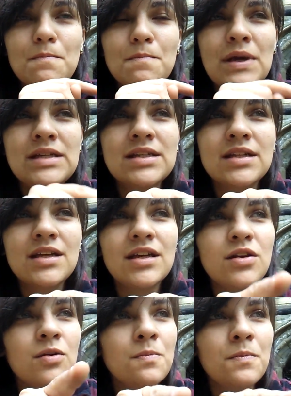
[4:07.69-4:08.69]
Basically,
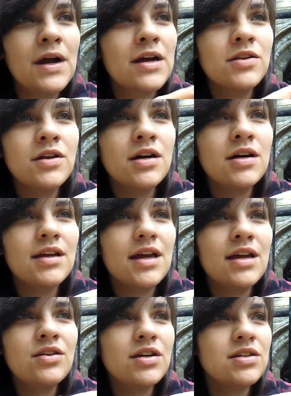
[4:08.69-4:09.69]
you bike along
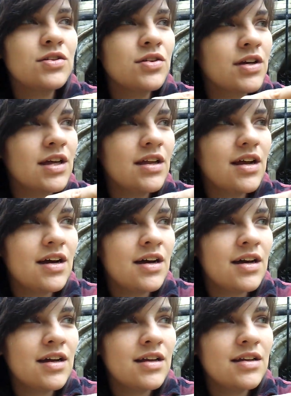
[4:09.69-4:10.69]
and you get to look at
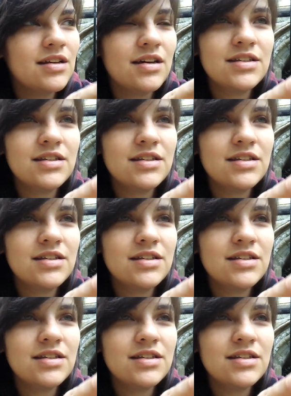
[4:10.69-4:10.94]
uh,